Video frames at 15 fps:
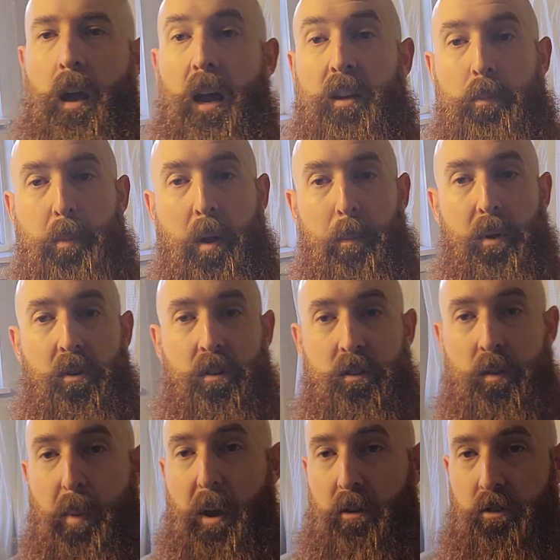As my beard
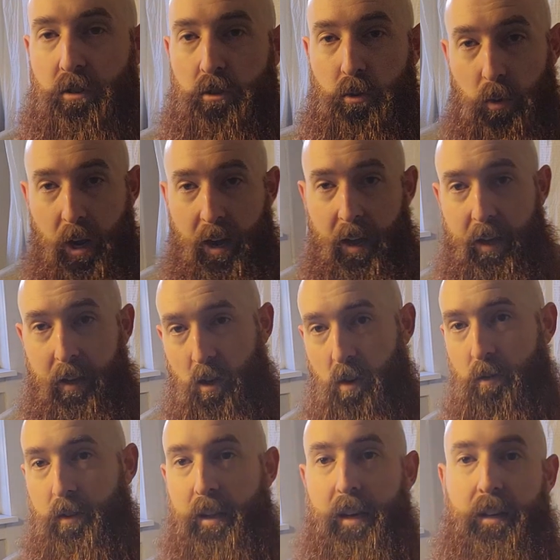is about to dry
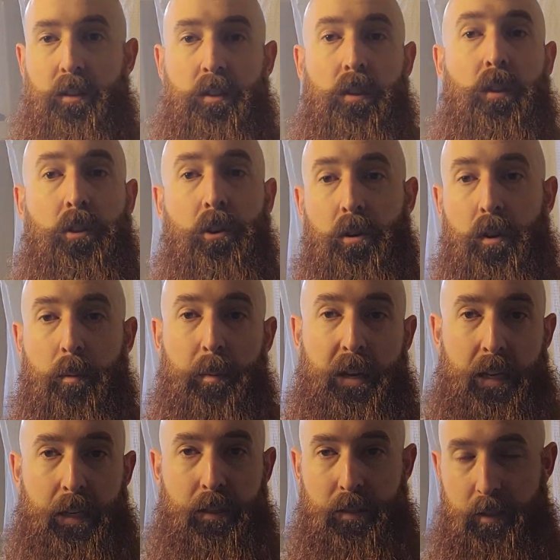over the next 30
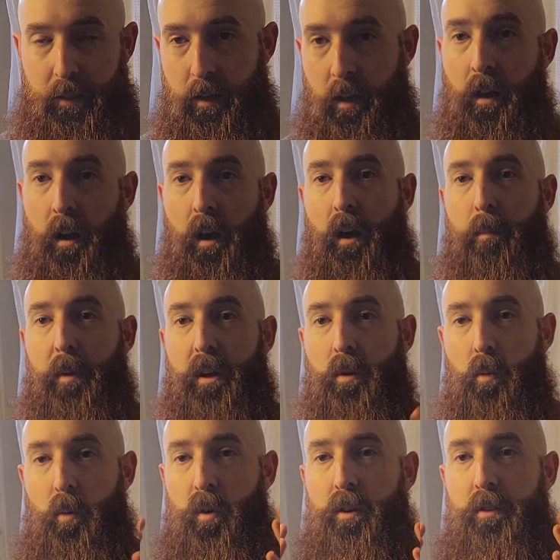minutes,
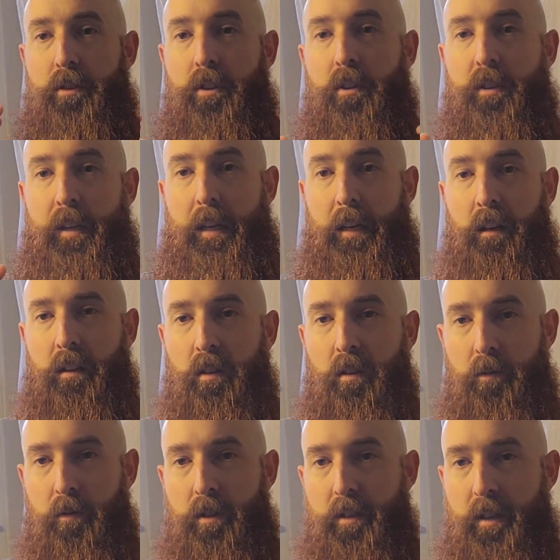it will start to get a
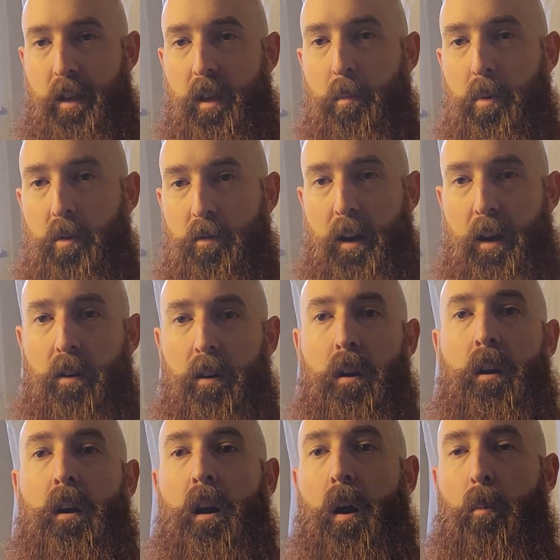little frizzy and poke out.
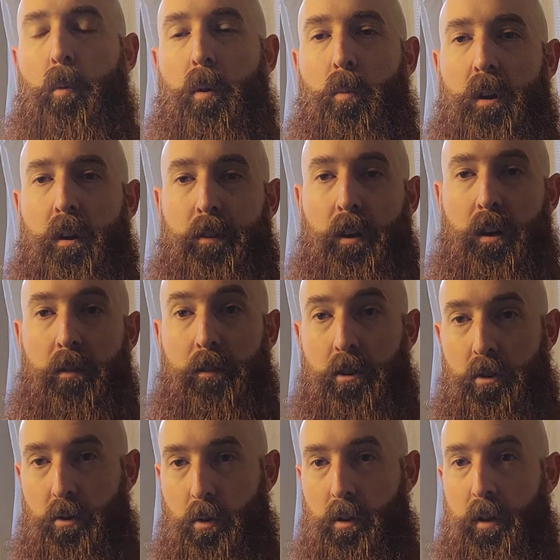One way of kind of
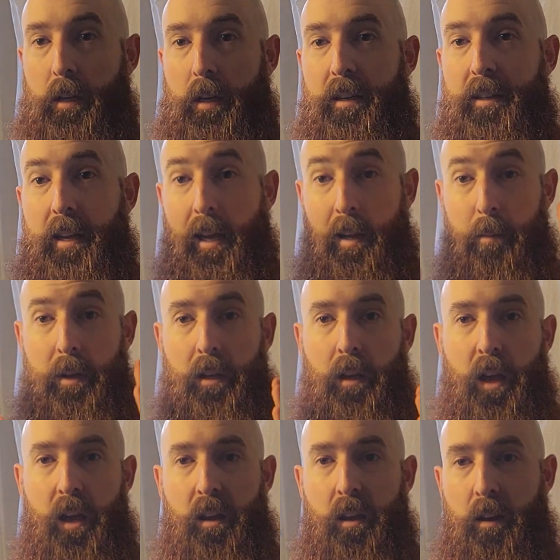controlling and taming
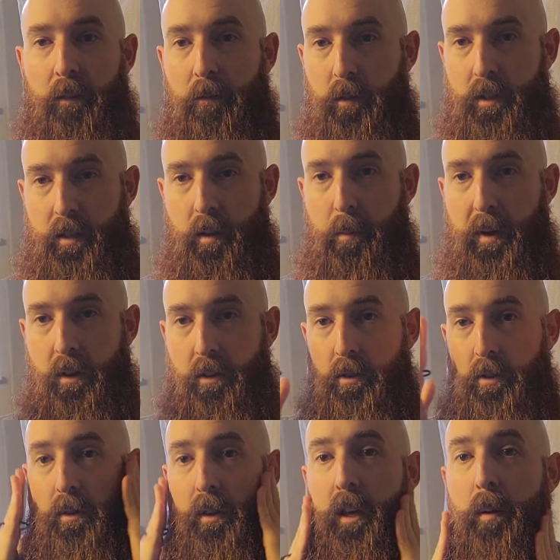a frizzy beard
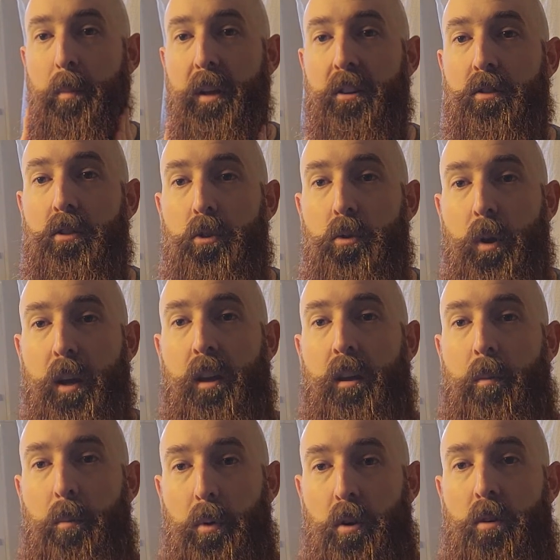to keep it straight
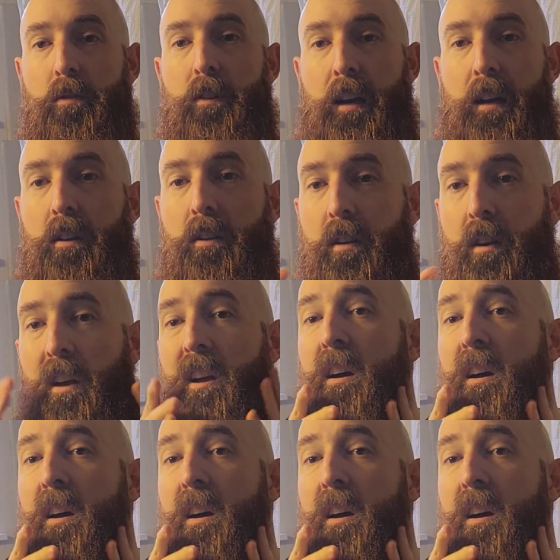and profiled